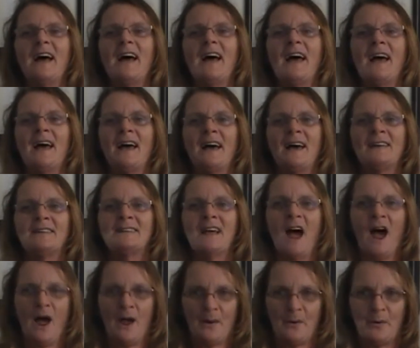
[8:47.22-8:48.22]
and
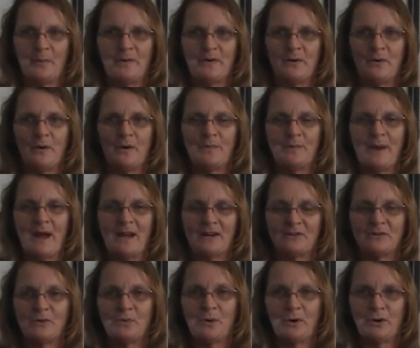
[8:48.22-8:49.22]
I will be going back
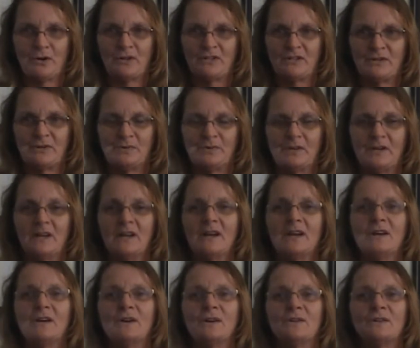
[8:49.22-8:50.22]
to work soon.
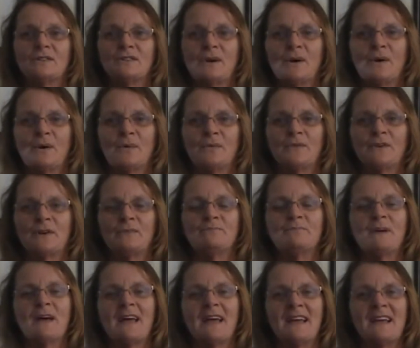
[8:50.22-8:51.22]
So there
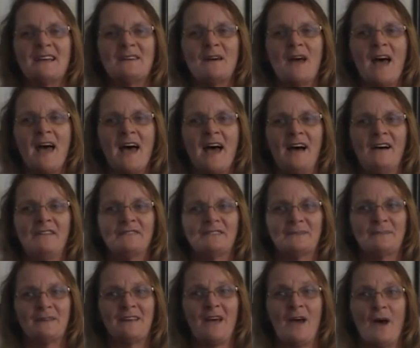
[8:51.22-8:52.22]
may have to
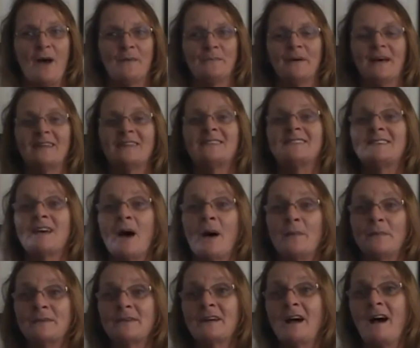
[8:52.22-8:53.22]
become
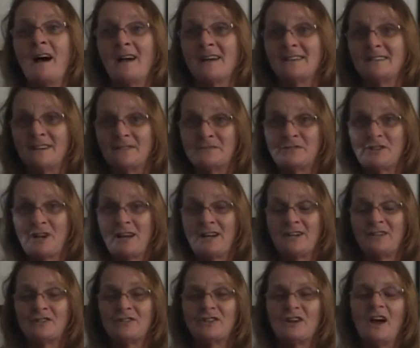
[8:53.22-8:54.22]
some kind of
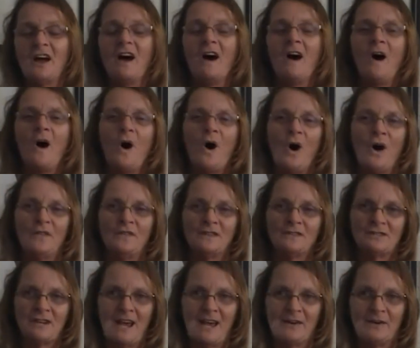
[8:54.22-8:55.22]
change on the
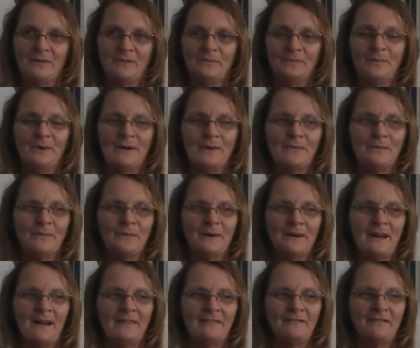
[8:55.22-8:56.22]
channel, but
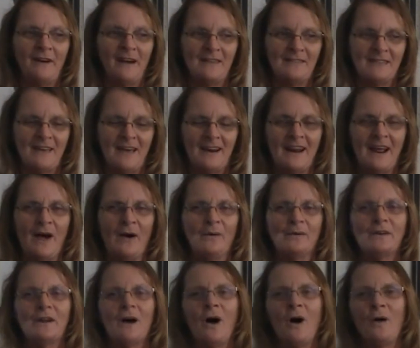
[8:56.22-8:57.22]
when I find that
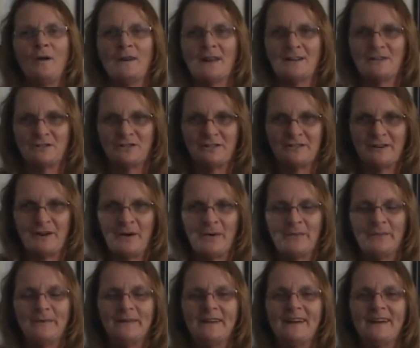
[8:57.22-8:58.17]
out, I'll let you know.